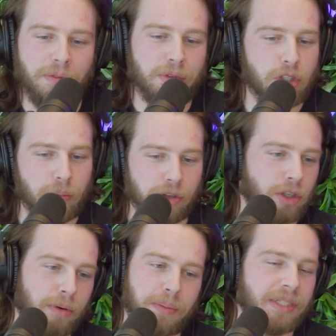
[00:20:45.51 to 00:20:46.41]
super,
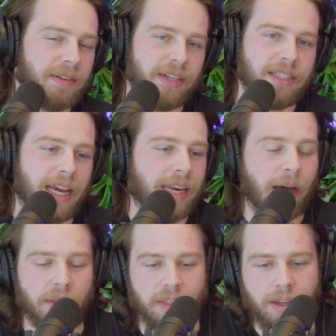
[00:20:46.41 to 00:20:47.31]
super specific
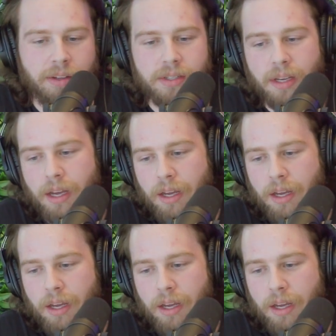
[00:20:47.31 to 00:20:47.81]
standout things.